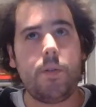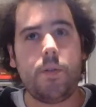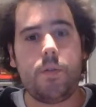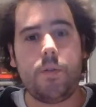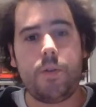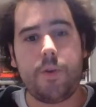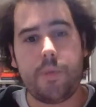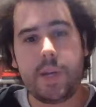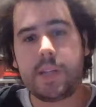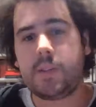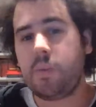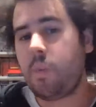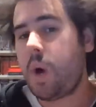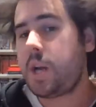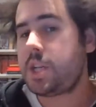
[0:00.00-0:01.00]

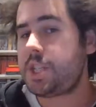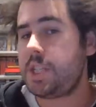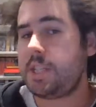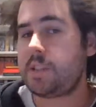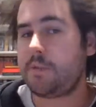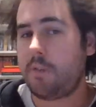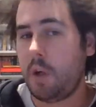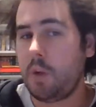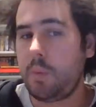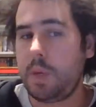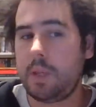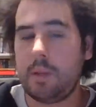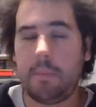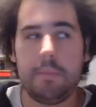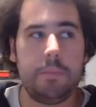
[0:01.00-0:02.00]
reason why she's
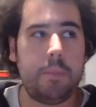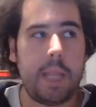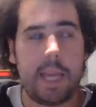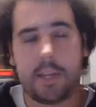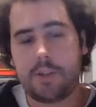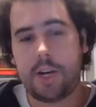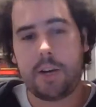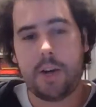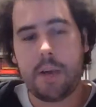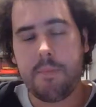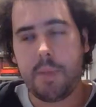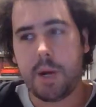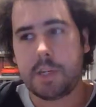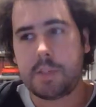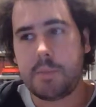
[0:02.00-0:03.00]
following the Black Dragon
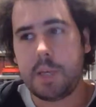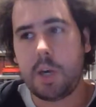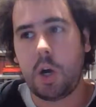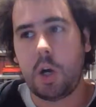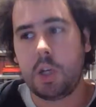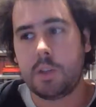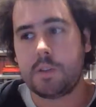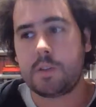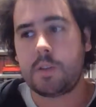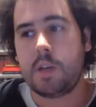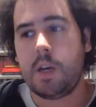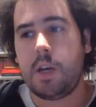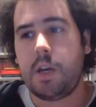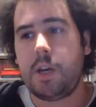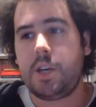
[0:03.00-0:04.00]
Empire is because
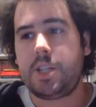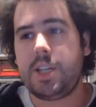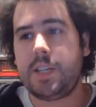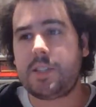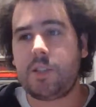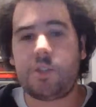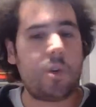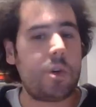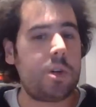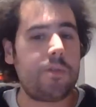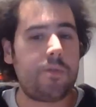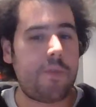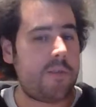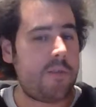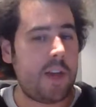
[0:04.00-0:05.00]
she has a sort
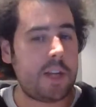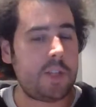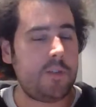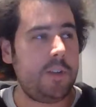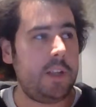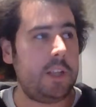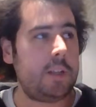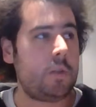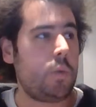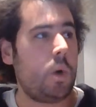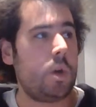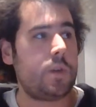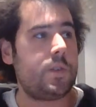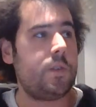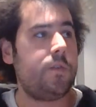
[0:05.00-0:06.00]
of revenge feeling
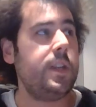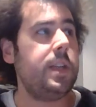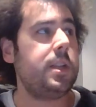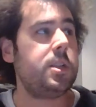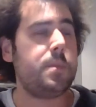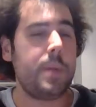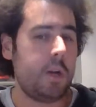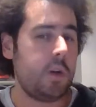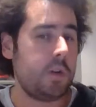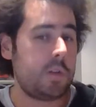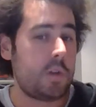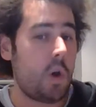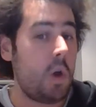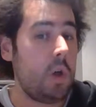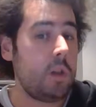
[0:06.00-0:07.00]
towards her village, because
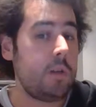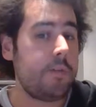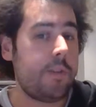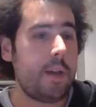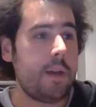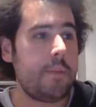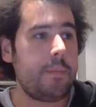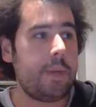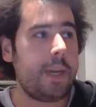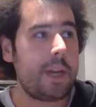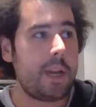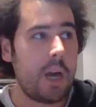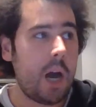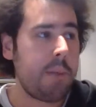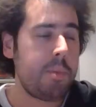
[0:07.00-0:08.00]
all of them
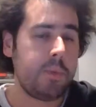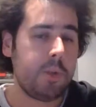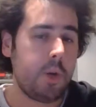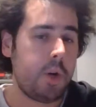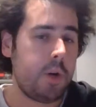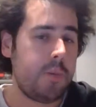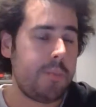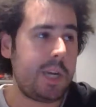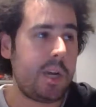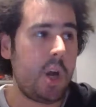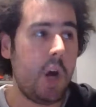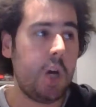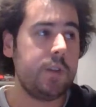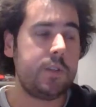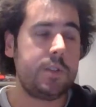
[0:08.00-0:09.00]
gang up on her
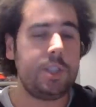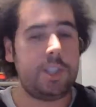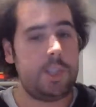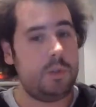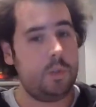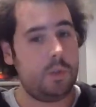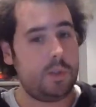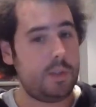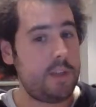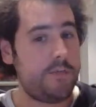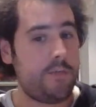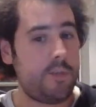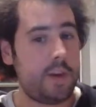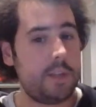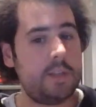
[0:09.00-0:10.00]
because she was
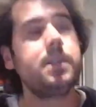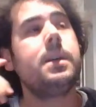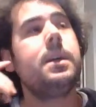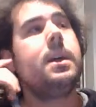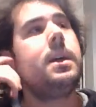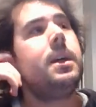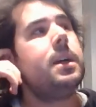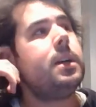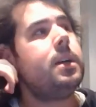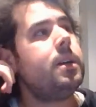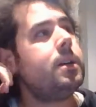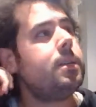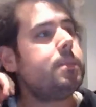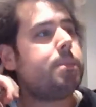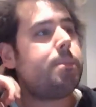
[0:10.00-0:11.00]
different.
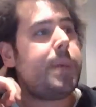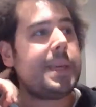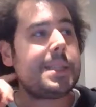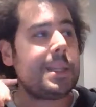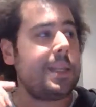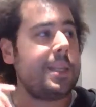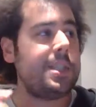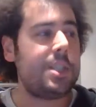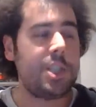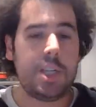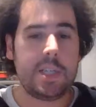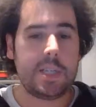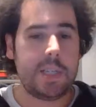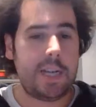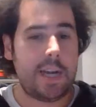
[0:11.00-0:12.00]
Basically,
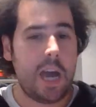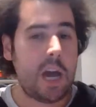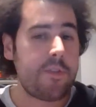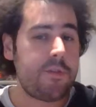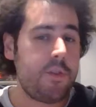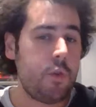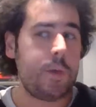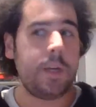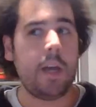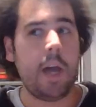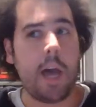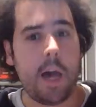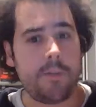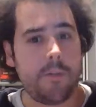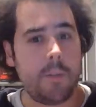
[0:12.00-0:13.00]
she's like half human,
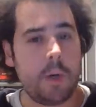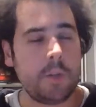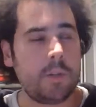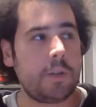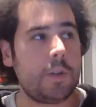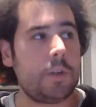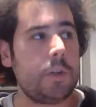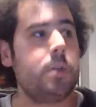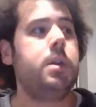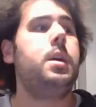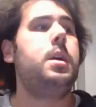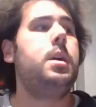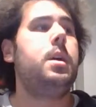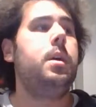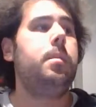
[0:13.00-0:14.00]
half monster.
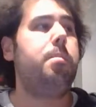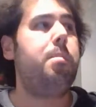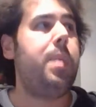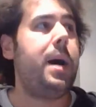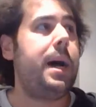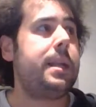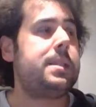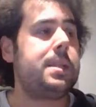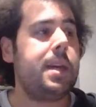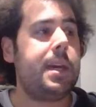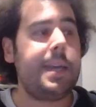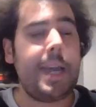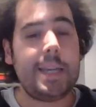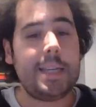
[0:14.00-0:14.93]
But again,